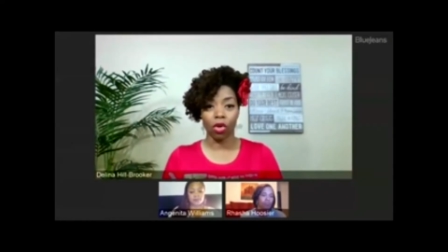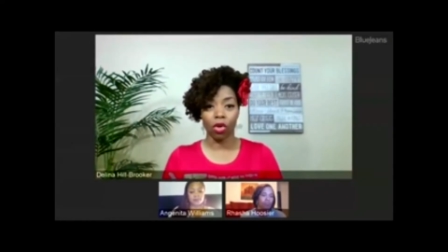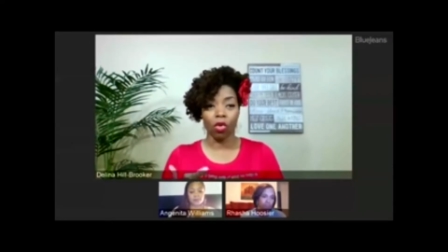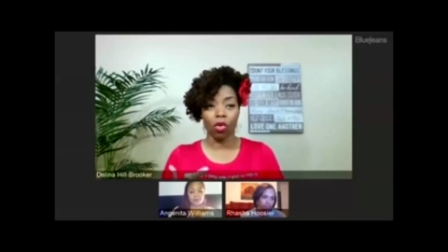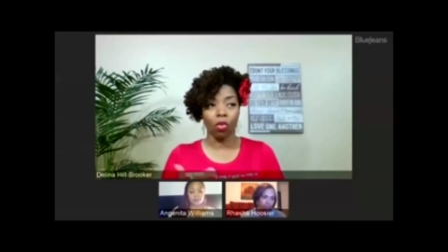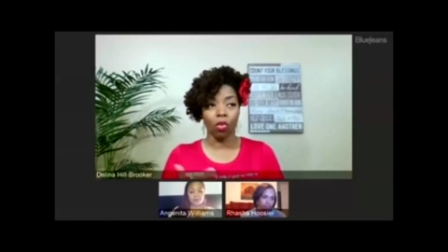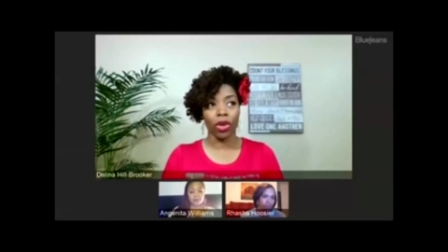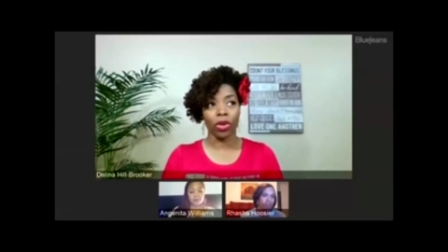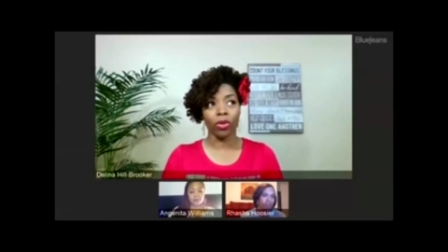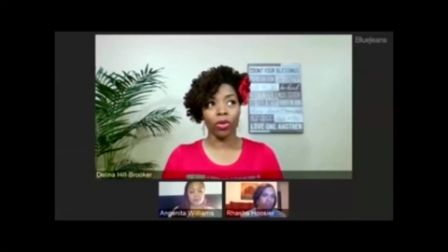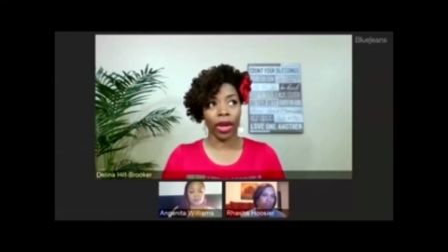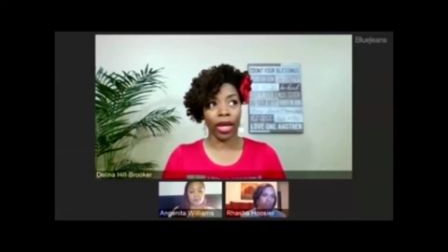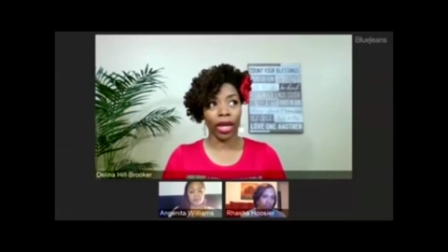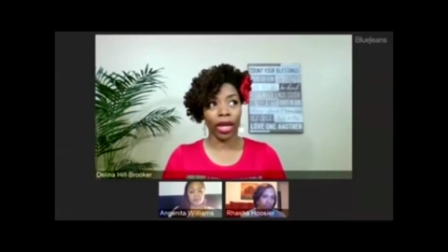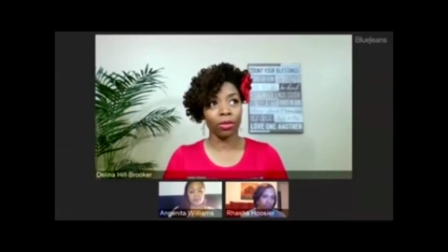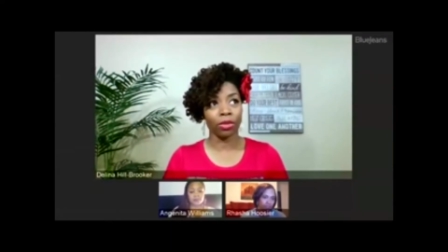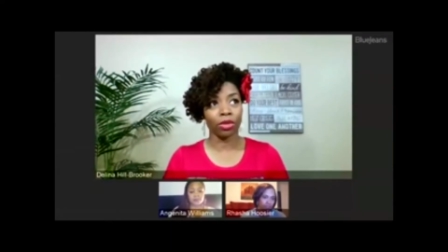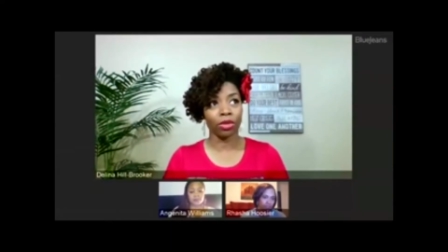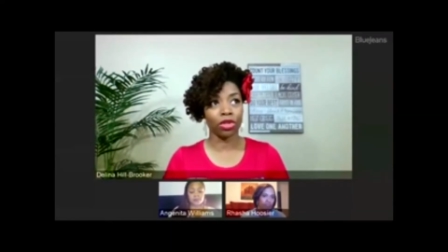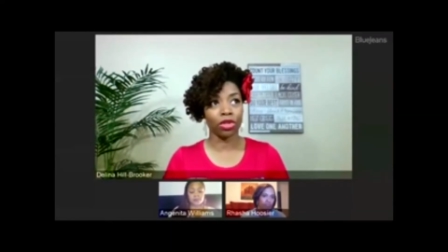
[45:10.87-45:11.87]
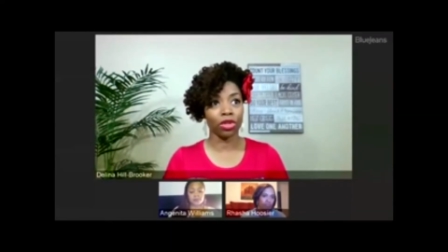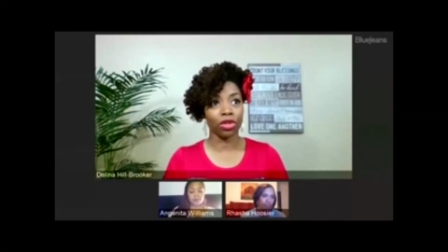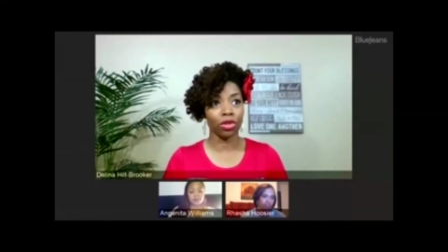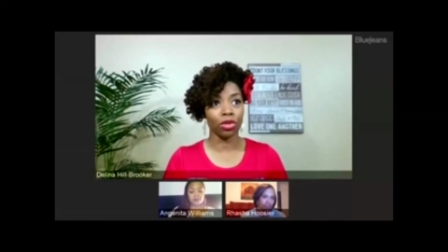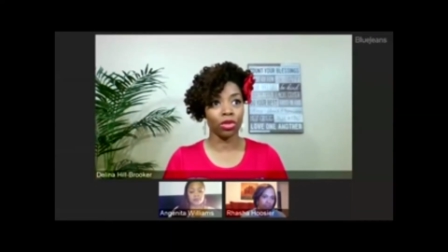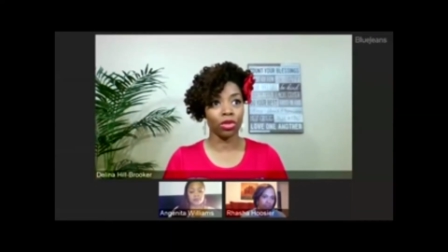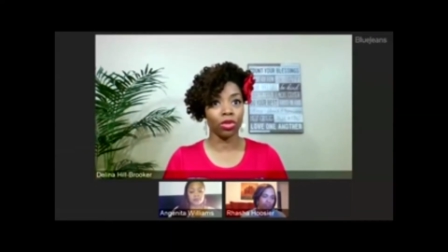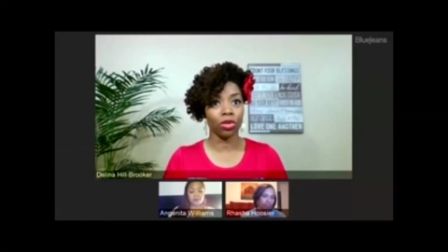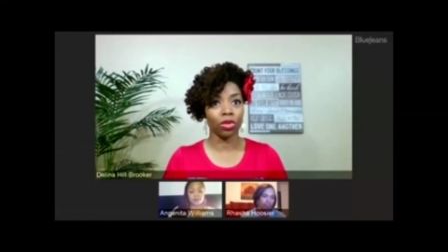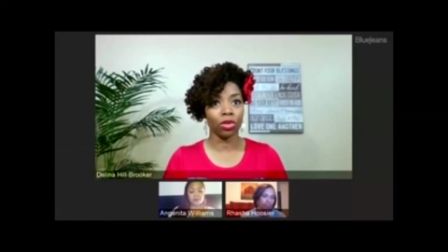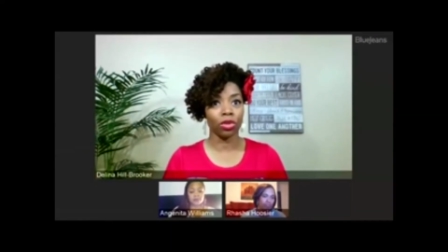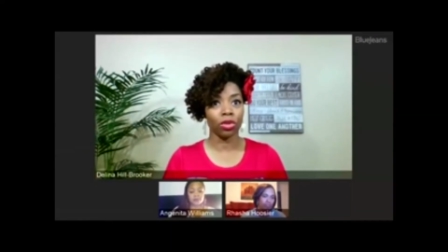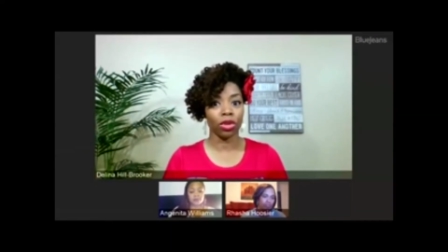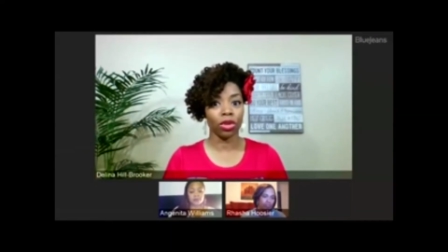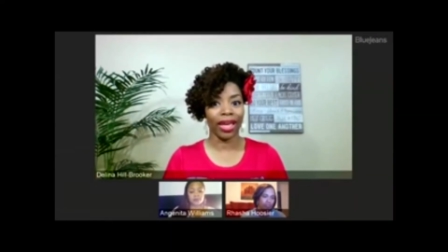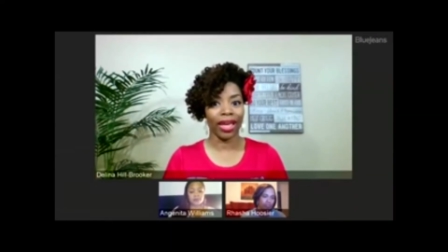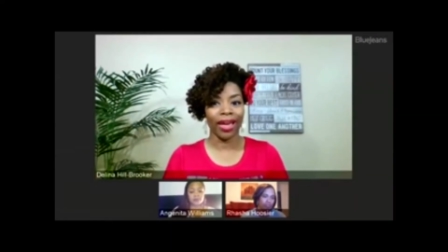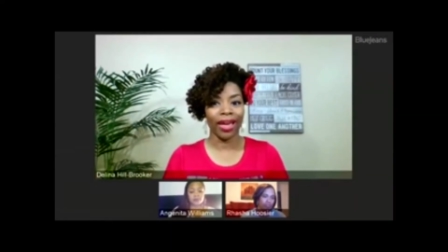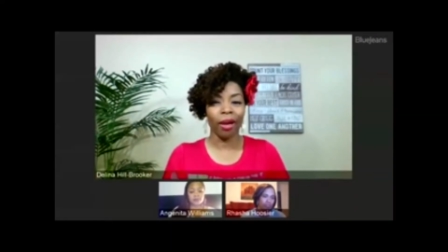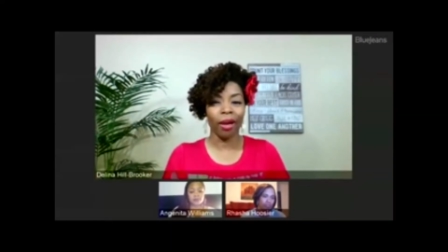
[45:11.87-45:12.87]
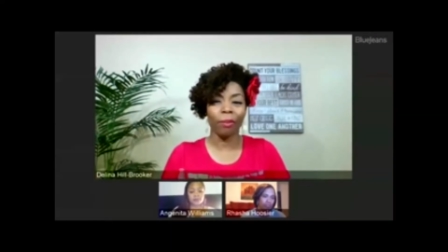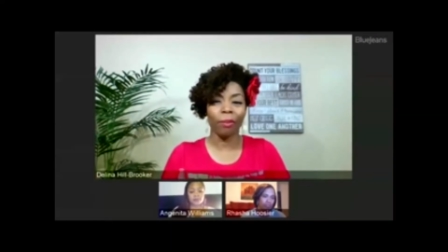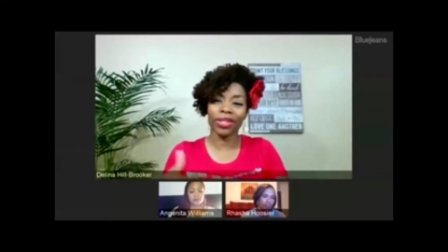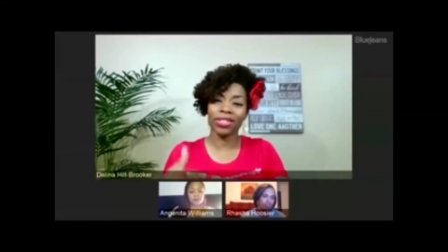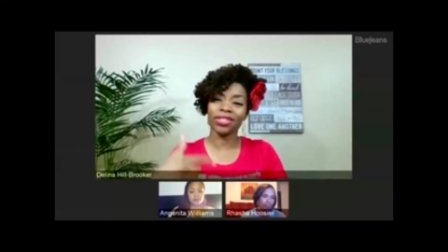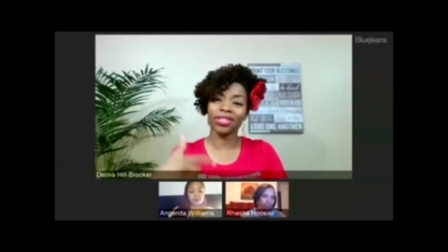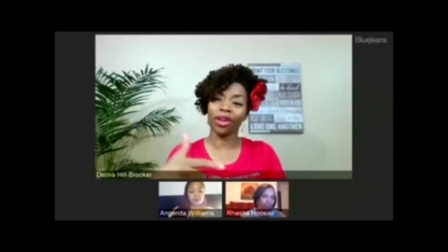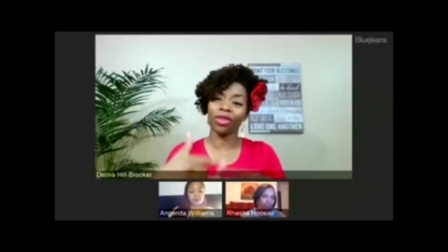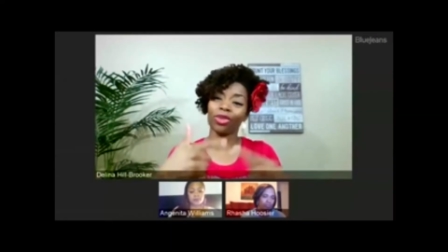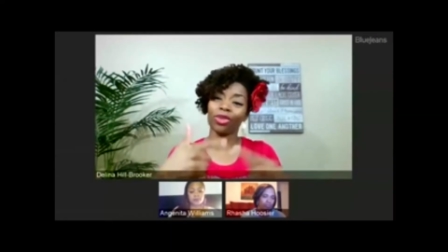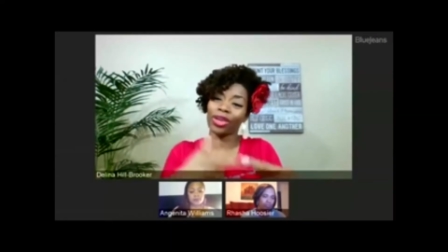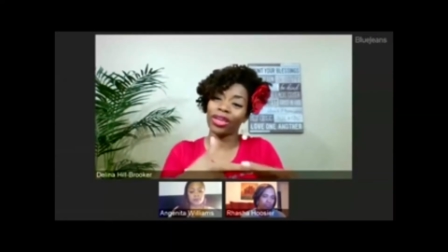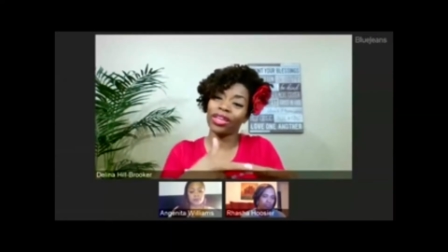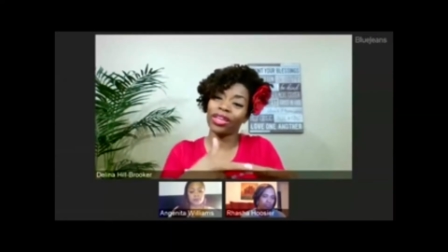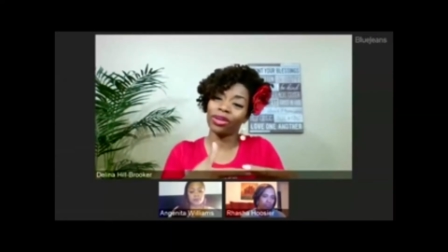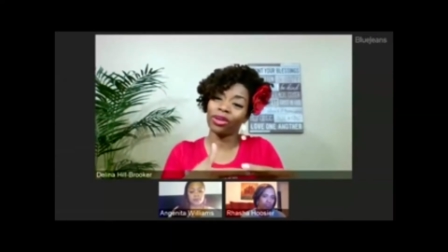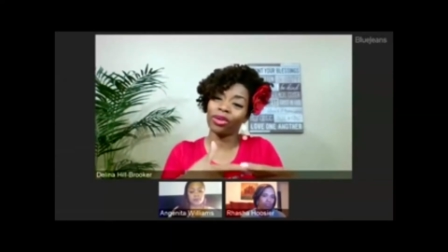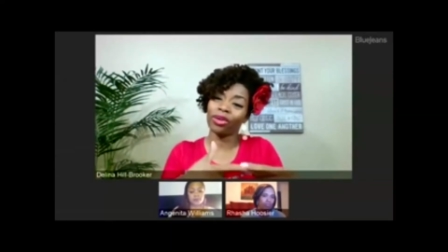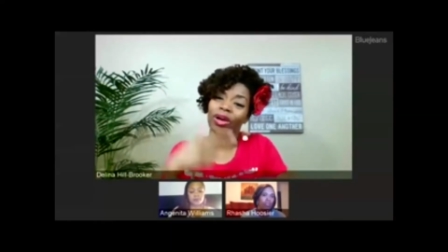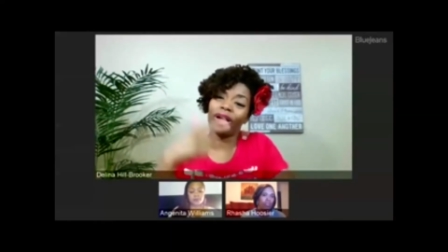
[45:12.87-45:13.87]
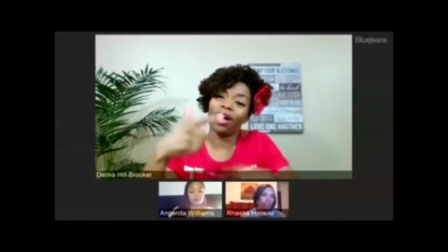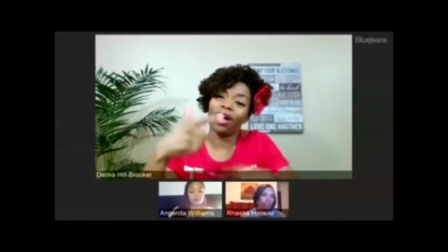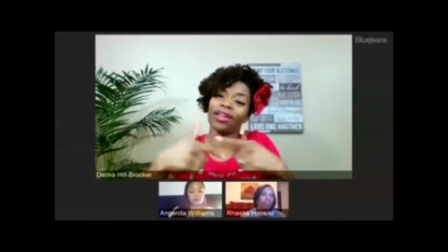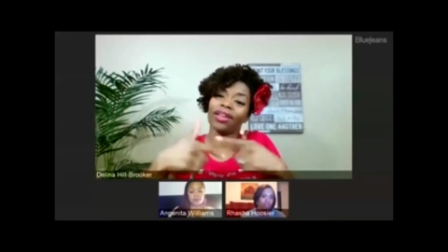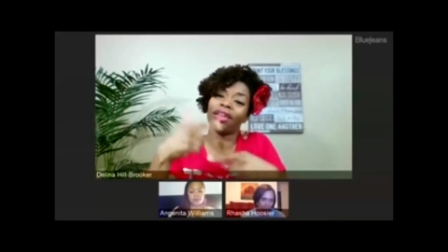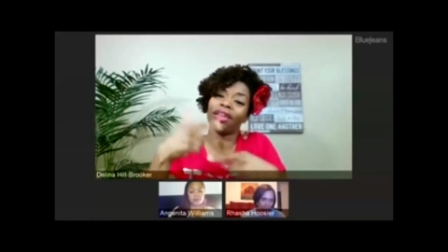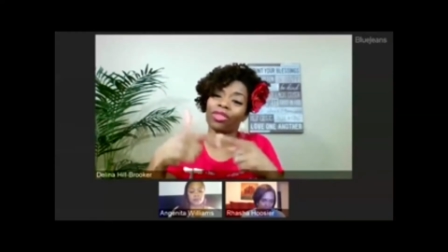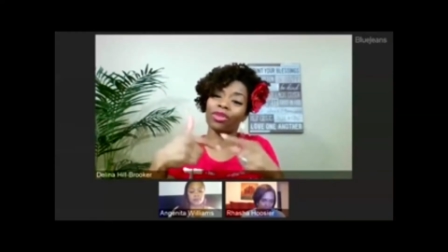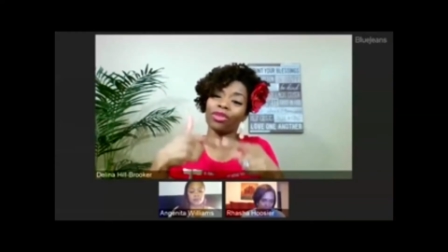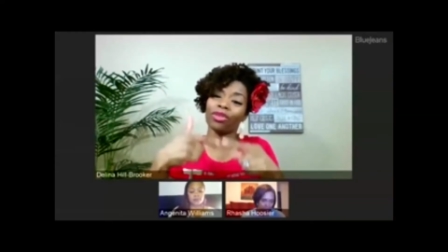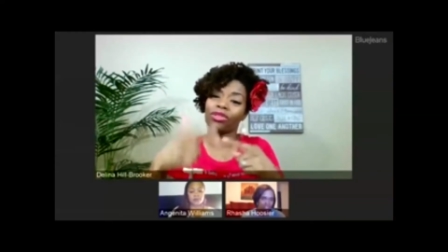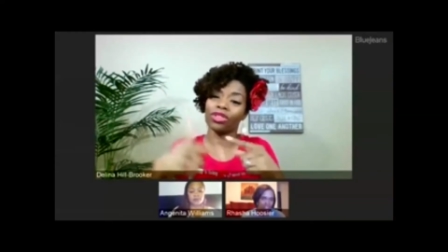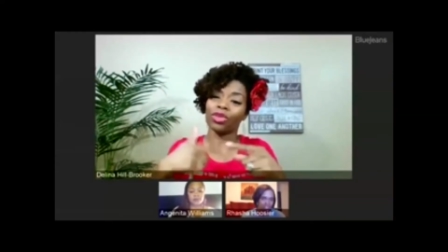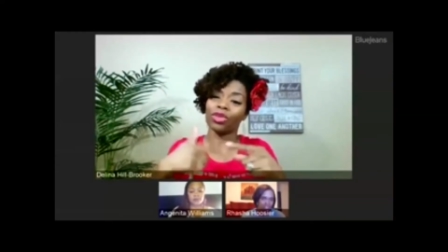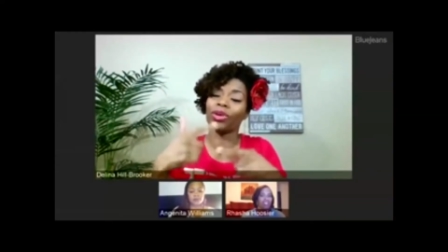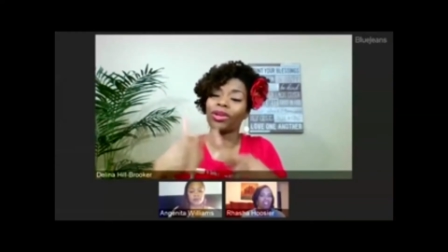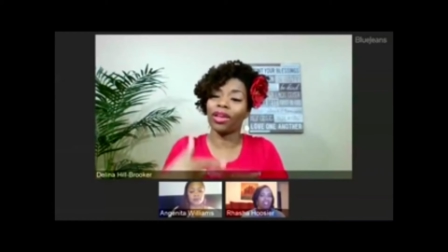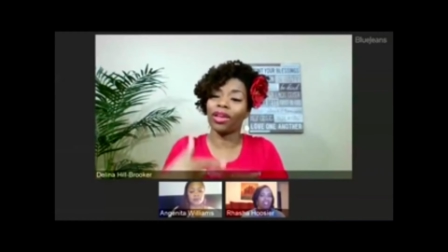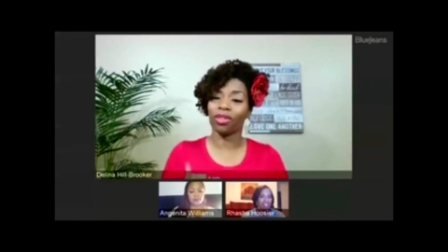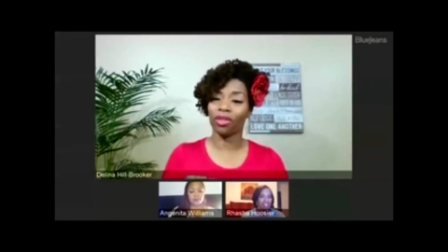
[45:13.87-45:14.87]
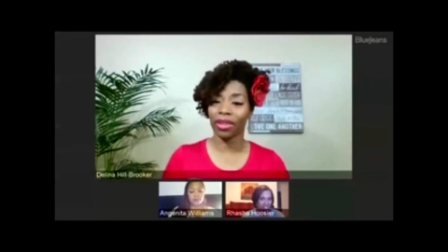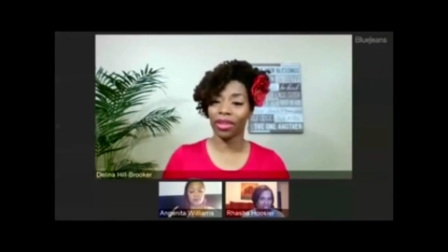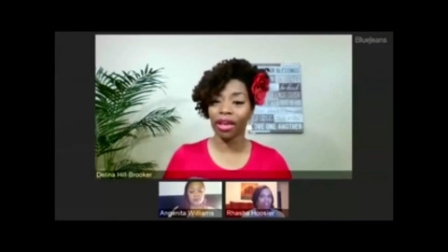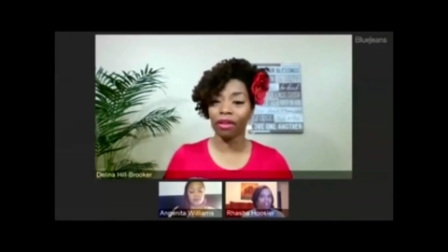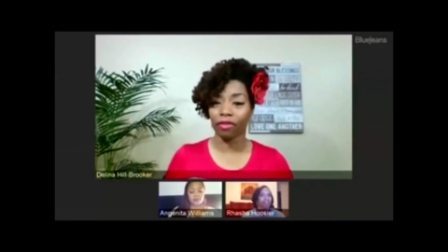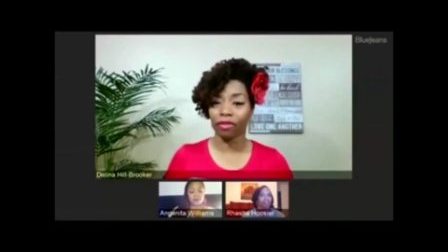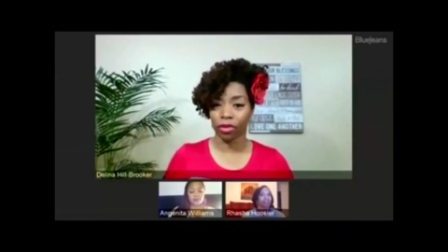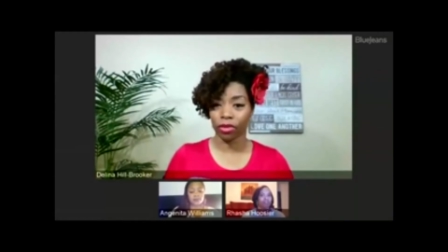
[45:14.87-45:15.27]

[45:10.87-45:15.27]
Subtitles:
we were able to help each other heal to another level.